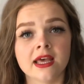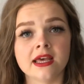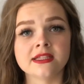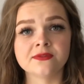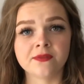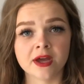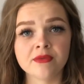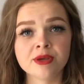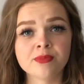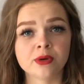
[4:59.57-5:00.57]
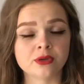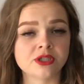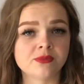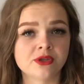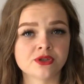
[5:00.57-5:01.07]
It's very
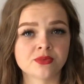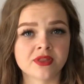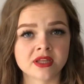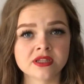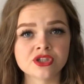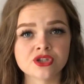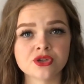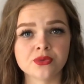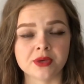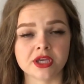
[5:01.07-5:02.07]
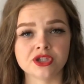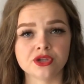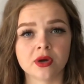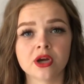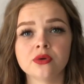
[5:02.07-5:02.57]
important because within these 2 weeks, you
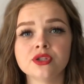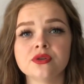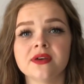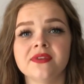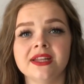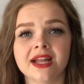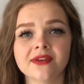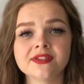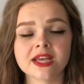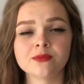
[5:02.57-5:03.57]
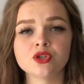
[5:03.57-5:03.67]
are going to have enough time to